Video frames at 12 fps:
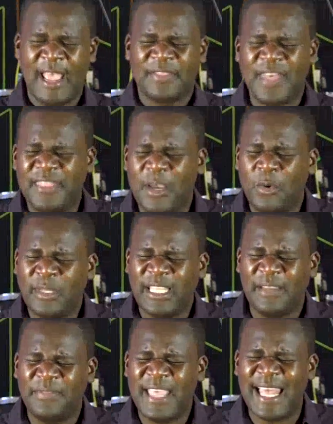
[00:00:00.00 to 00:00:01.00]
That they will
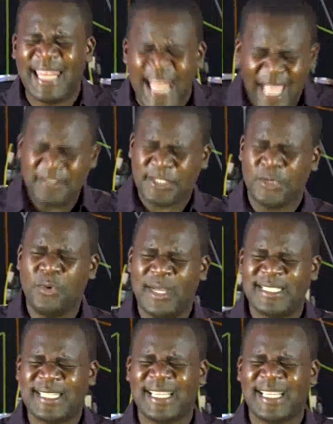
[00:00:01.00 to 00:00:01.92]
give their lives to you once